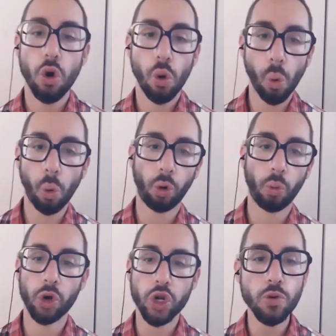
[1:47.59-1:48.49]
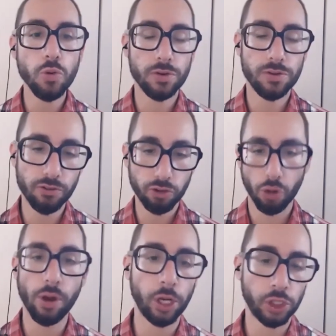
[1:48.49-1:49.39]
or were you
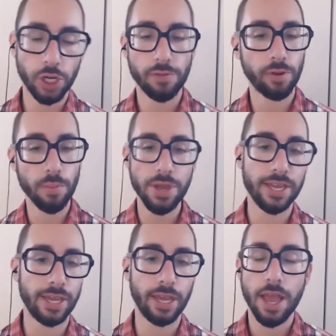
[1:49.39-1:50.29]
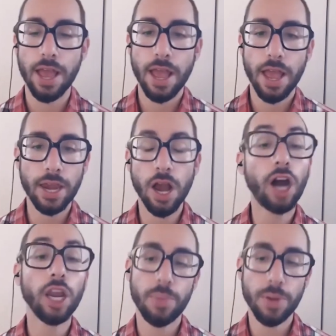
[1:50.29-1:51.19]
discouraged from picking an
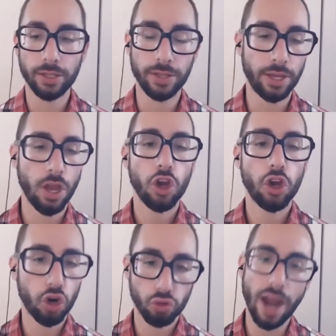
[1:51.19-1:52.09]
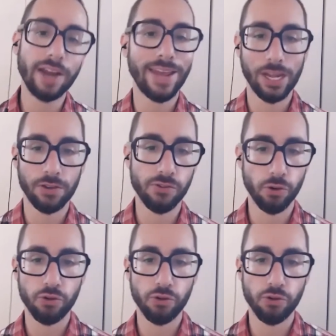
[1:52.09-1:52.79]
unappealing correct answer?